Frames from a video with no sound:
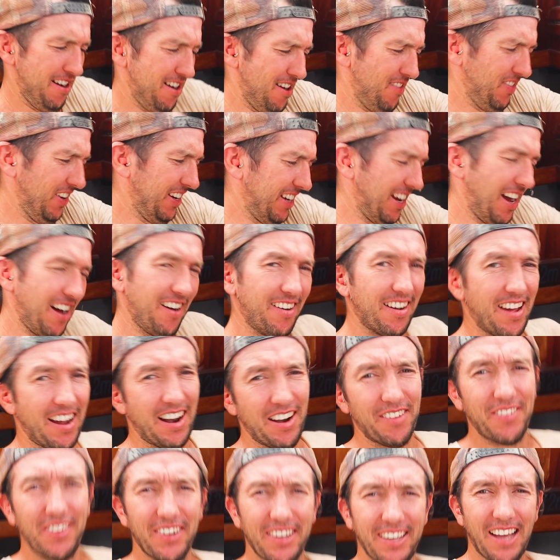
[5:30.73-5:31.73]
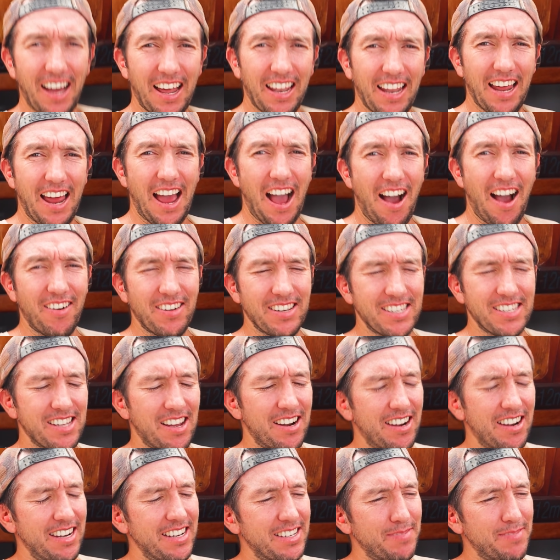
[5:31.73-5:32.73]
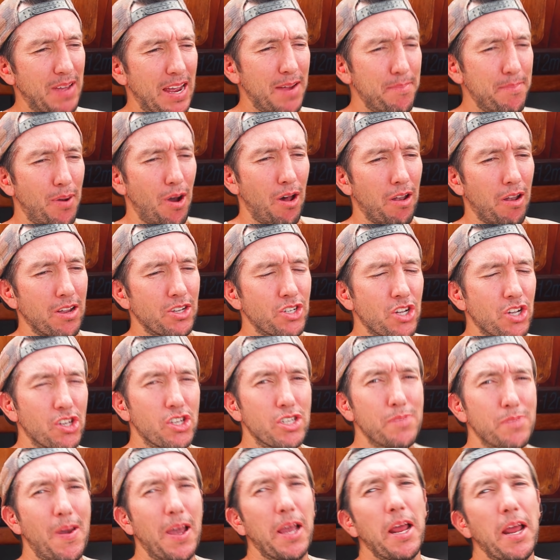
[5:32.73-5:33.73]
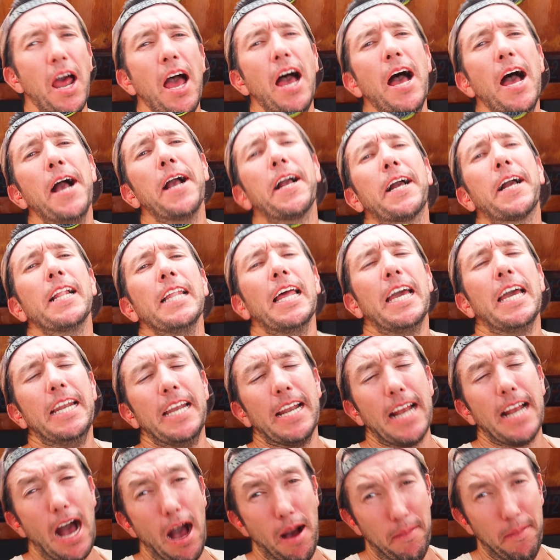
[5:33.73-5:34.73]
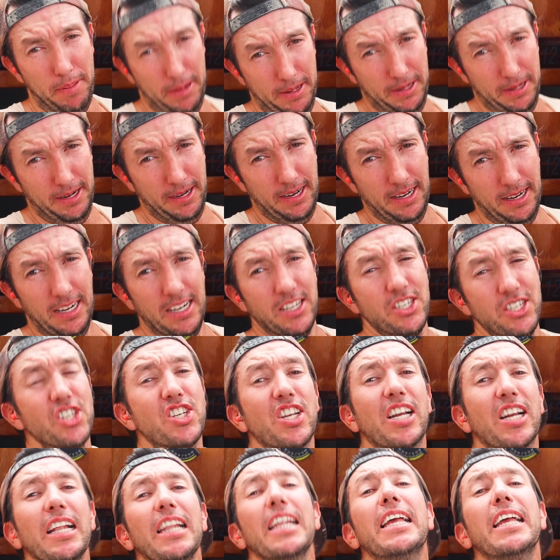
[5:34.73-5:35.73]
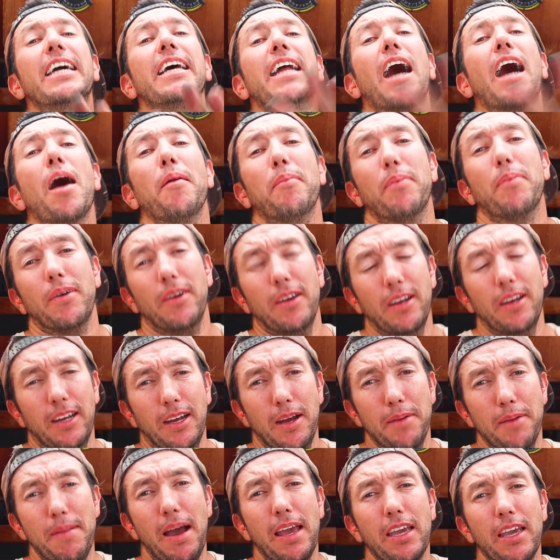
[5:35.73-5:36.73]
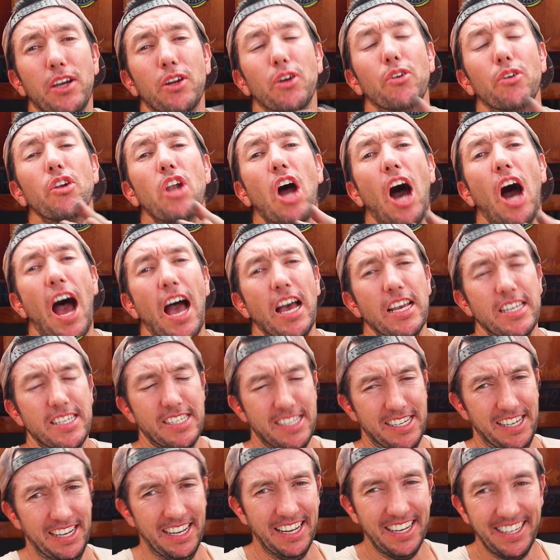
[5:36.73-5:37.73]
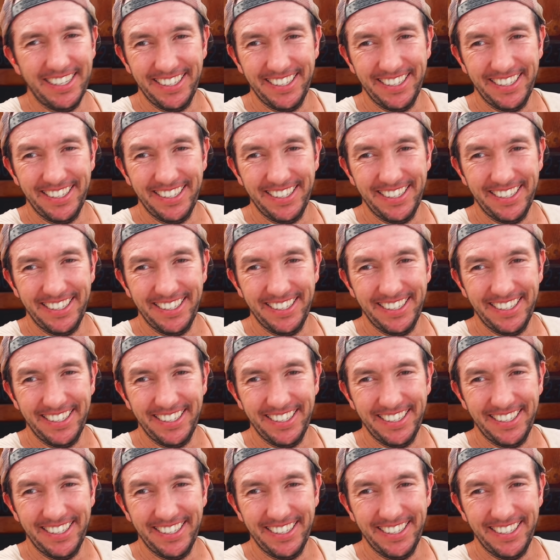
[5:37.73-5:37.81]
I've been going at it for a couple of hours. I didn't mean polish, I just meant clean it up. Just clean up, make it all nice.